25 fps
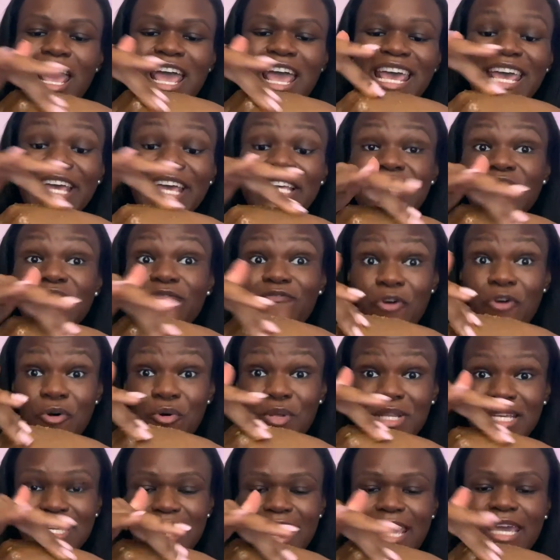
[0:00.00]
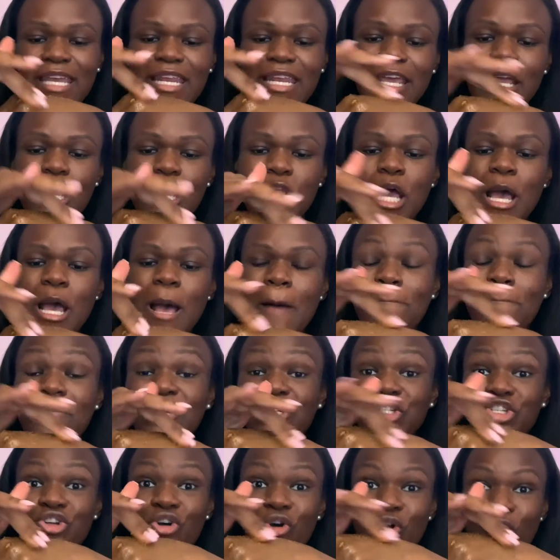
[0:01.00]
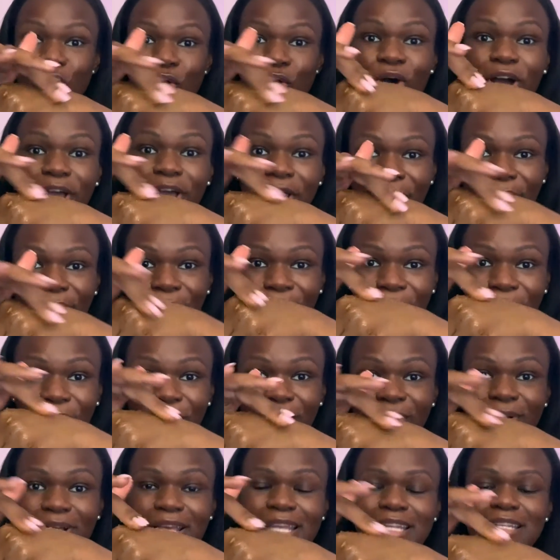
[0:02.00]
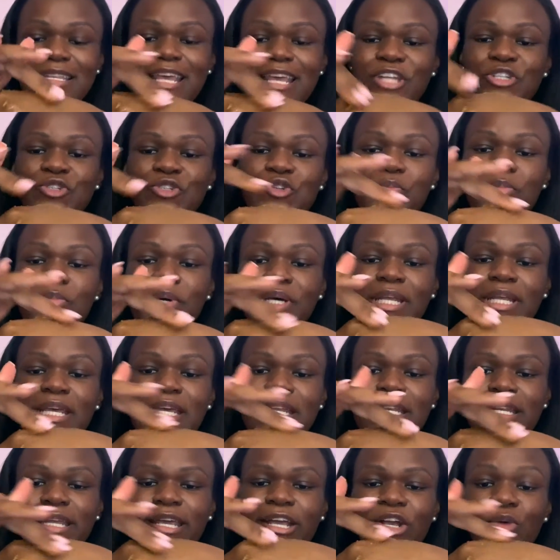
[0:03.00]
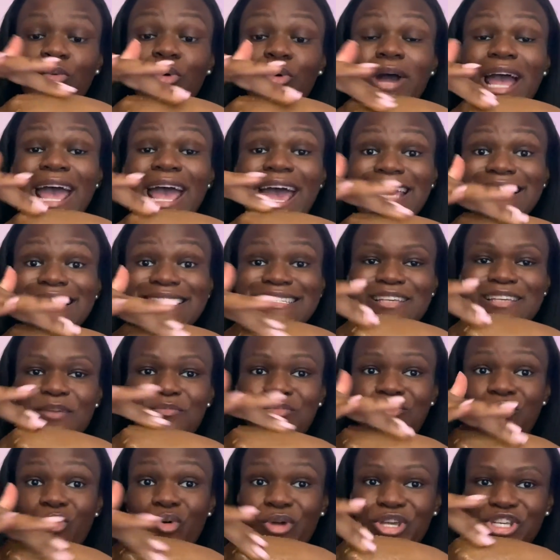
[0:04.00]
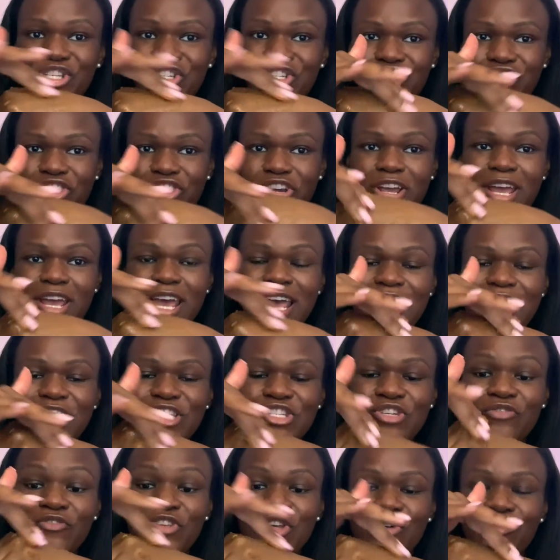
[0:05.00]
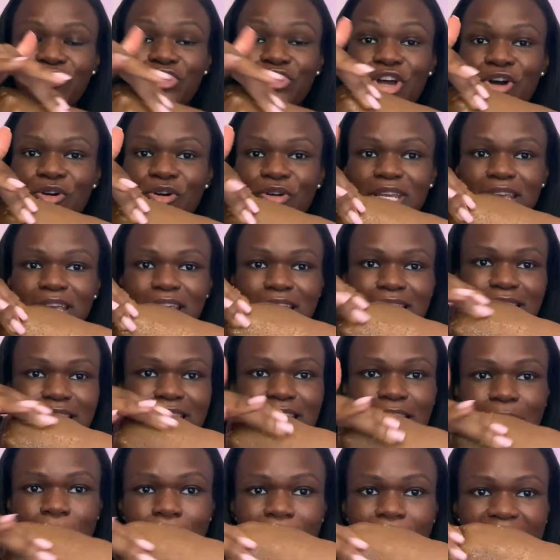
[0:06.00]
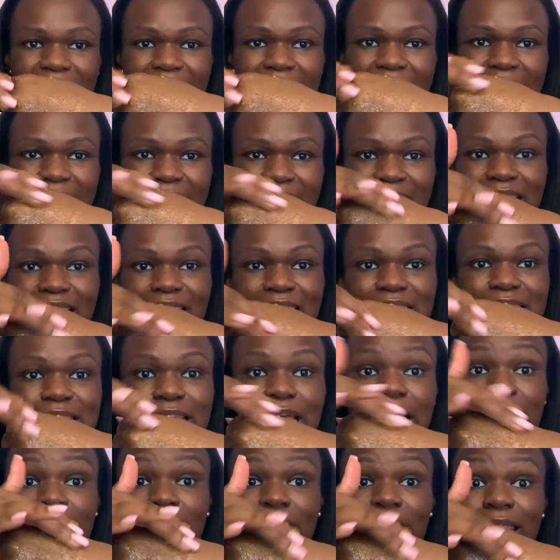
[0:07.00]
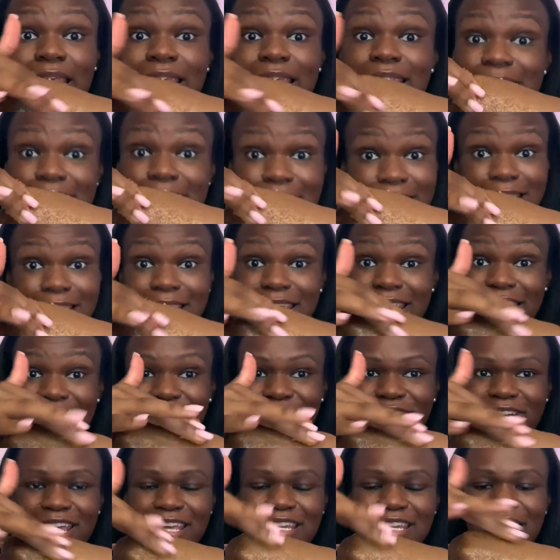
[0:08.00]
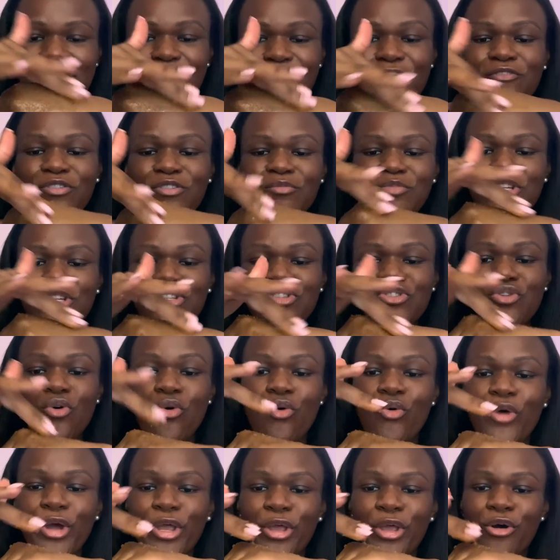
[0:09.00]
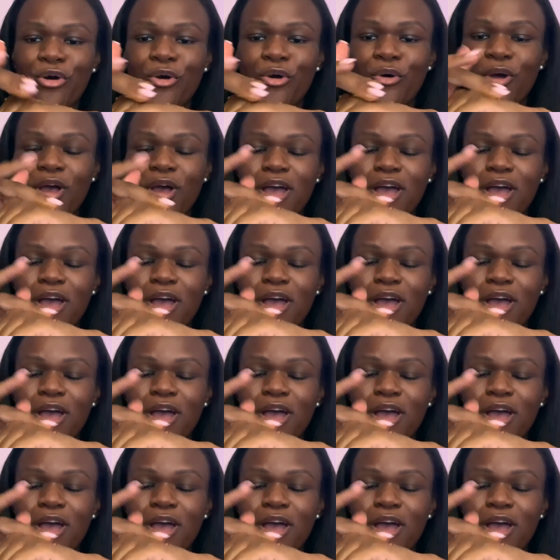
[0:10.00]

exfoliating, but the oil that you put in there will add some moisture. So if you'll notice, my hand is glistening right now from this oil,